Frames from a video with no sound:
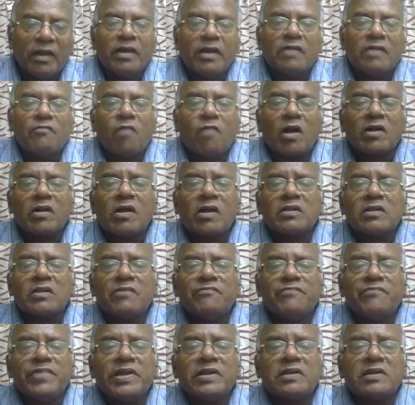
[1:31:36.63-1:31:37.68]
What are
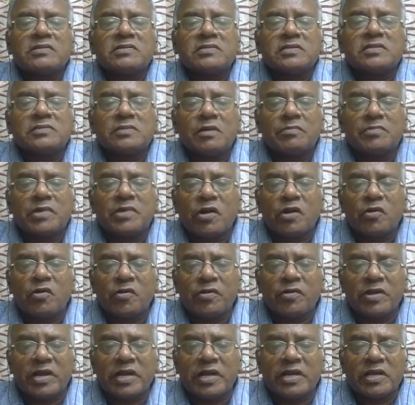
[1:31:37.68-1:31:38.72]
the weaknesses of
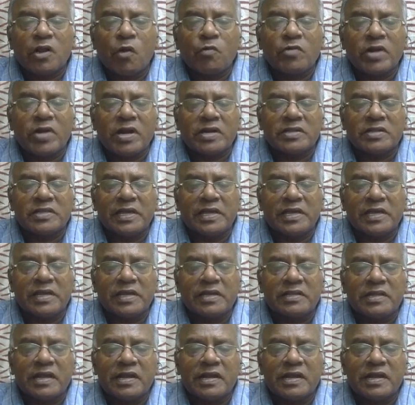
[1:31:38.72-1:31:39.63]
grounded theory?